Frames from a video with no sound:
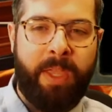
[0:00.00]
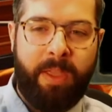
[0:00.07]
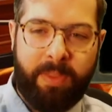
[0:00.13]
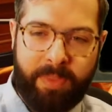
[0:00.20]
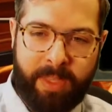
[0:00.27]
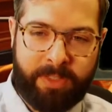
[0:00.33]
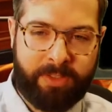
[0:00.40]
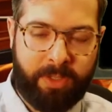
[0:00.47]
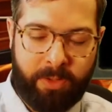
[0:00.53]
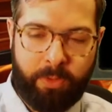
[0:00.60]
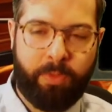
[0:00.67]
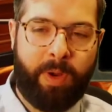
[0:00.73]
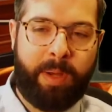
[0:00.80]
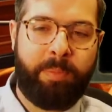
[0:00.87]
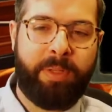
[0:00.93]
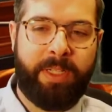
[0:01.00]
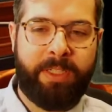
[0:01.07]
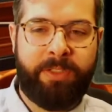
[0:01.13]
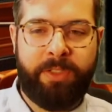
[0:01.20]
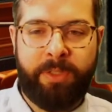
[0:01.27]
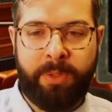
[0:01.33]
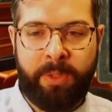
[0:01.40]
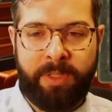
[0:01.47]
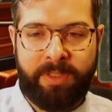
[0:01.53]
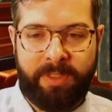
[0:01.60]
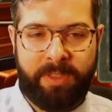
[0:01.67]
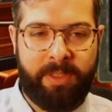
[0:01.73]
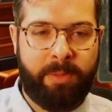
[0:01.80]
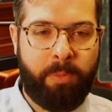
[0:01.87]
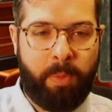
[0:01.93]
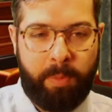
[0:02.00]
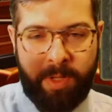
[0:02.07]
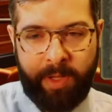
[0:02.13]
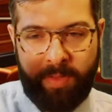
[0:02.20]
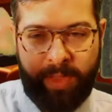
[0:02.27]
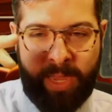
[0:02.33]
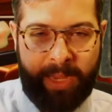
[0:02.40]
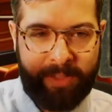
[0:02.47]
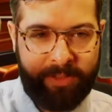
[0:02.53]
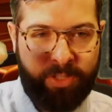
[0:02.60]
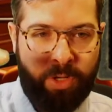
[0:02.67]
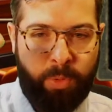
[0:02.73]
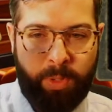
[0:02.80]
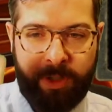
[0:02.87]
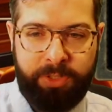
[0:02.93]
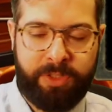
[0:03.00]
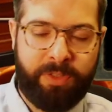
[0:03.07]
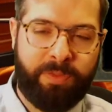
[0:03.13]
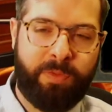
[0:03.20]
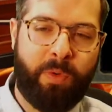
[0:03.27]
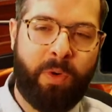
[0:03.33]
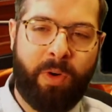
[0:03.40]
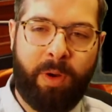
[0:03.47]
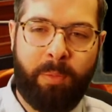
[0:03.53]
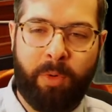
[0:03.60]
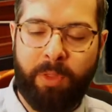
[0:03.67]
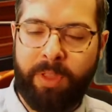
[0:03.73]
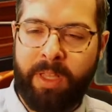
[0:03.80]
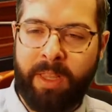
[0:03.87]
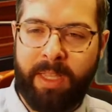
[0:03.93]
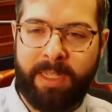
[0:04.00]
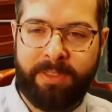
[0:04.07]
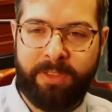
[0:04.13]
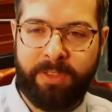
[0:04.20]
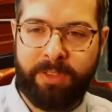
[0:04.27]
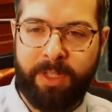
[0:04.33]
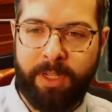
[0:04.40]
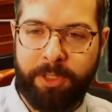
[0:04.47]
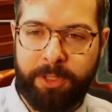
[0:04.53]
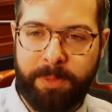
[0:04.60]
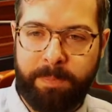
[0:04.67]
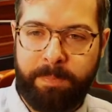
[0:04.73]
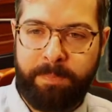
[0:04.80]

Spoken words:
that's a great place to do it, is in what we call the Ask a Question forum or the class discussion.